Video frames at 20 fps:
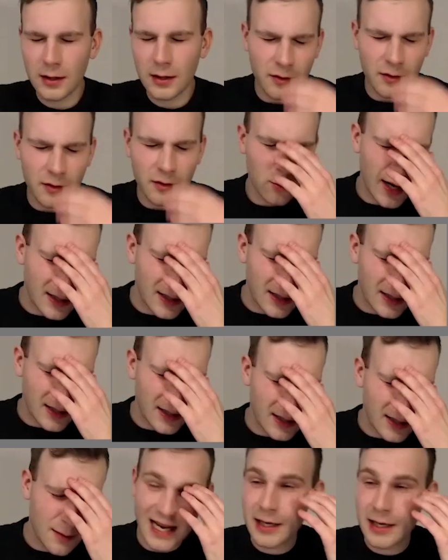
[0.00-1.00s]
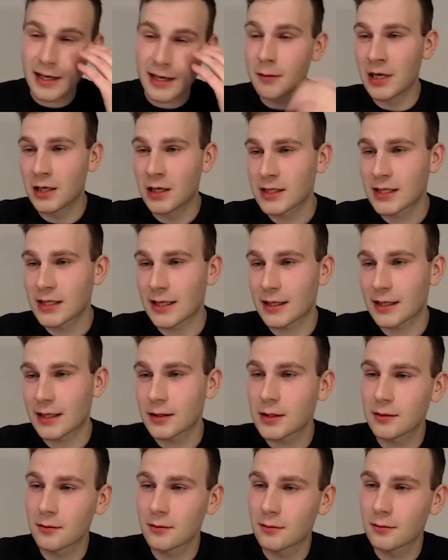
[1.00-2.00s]
the runtime is under a
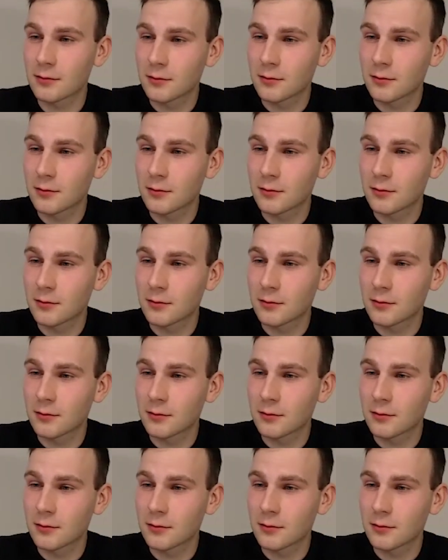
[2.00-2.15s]
millisecond